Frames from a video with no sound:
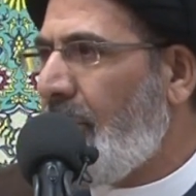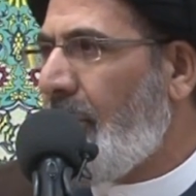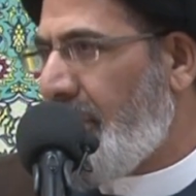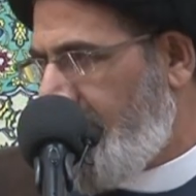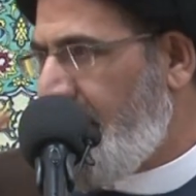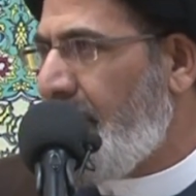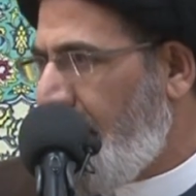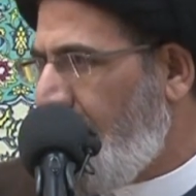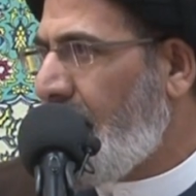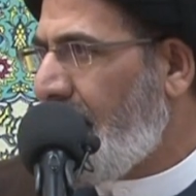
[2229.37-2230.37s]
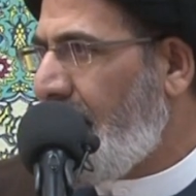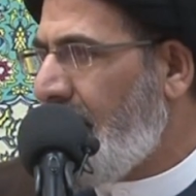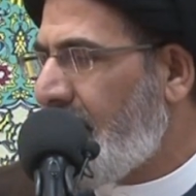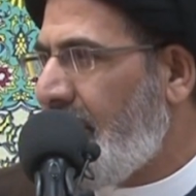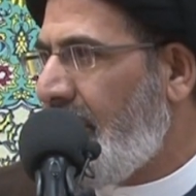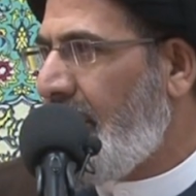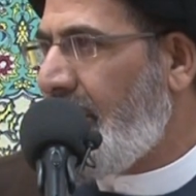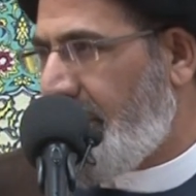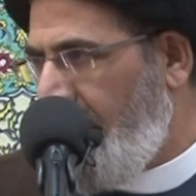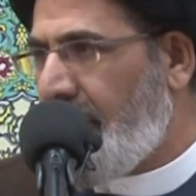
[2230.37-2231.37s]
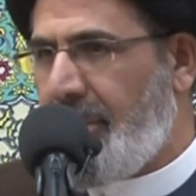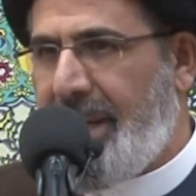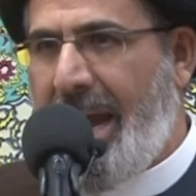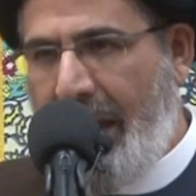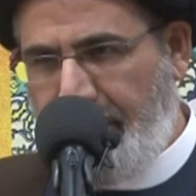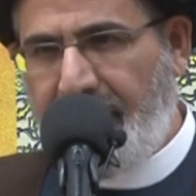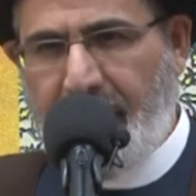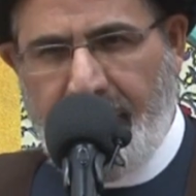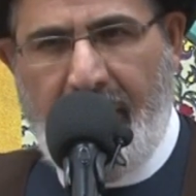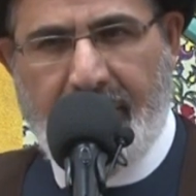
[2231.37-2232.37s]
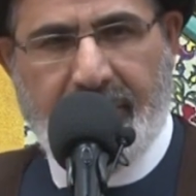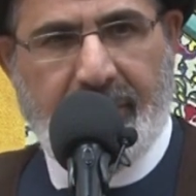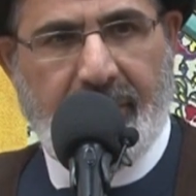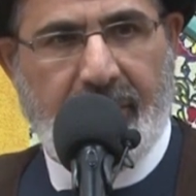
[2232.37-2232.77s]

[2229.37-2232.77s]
with a slipper on your face? He's going to be happy for that?